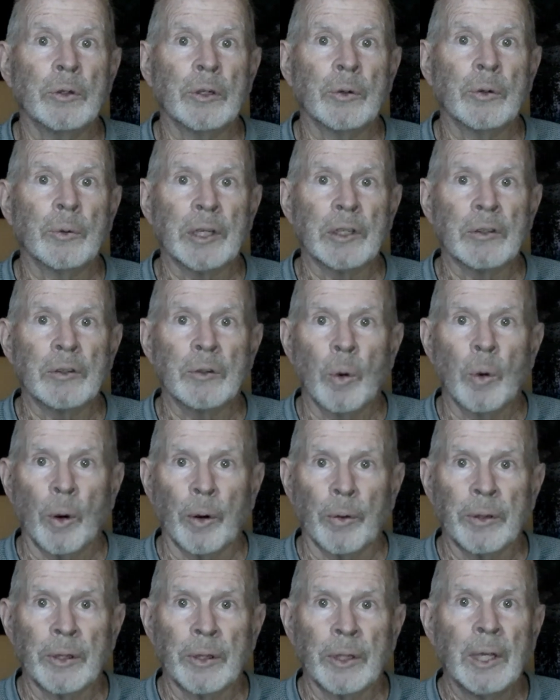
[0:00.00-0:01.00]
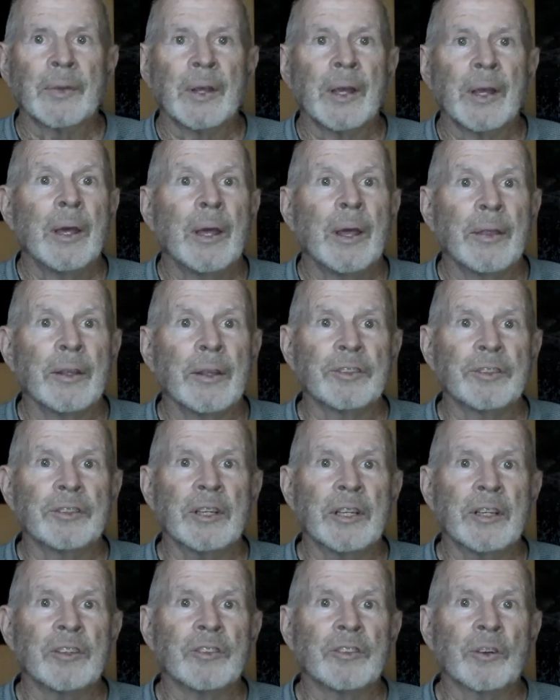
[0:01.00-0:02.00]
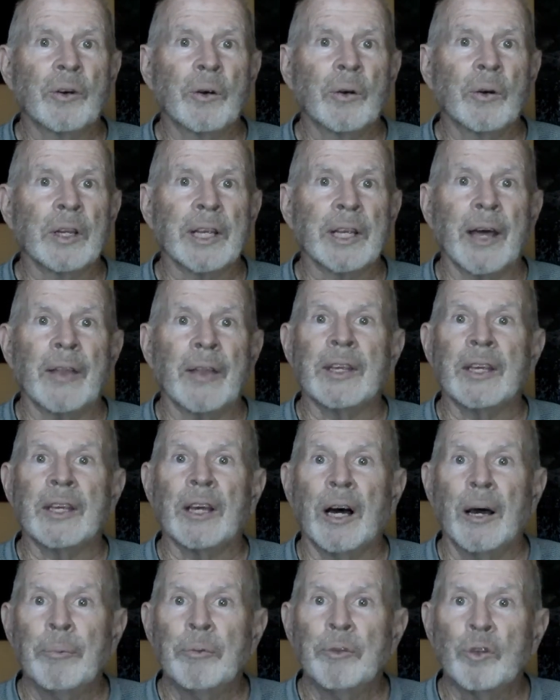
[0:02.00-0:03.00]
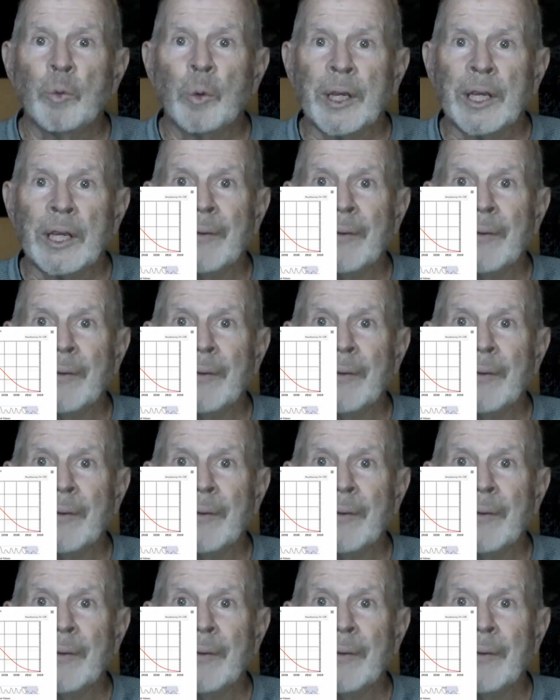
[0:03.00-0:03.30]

degrees north. The sun is currently on the upswing